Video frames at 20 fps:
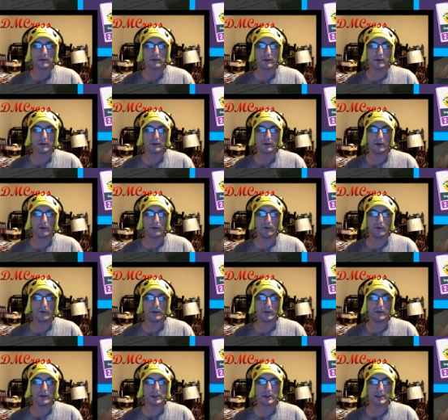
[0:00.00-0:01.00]
You
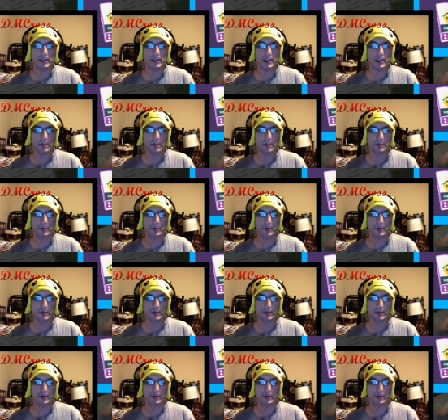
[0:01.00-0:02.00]
finished a
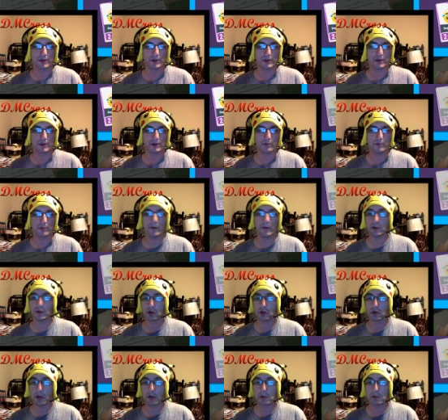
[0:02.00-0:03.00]
chapter.
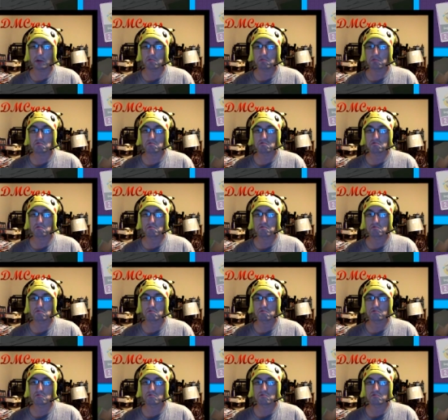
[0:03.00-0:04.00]
Professional comment.
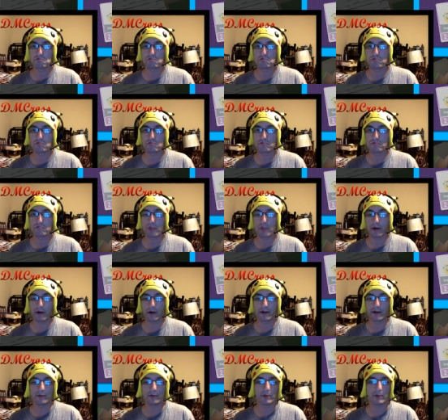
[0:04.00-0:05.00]
Alright,
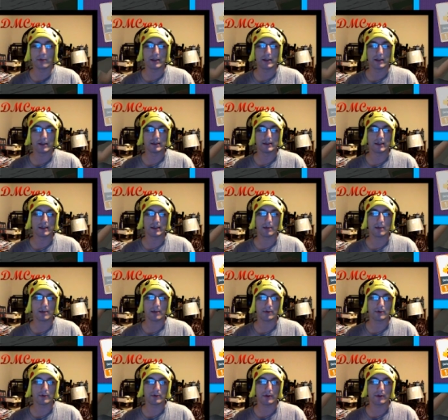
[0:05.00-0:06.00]
probably the second comment
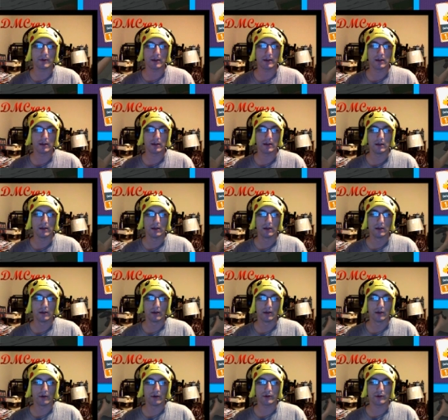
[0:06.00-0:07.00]
was like.
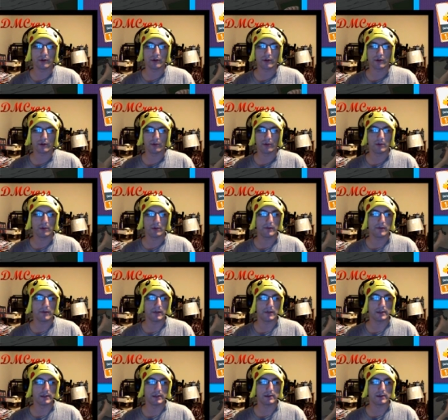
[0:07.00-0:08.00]
Loading screen with
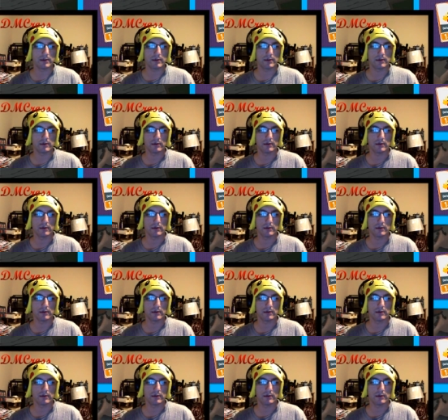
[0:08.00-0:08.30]
advice.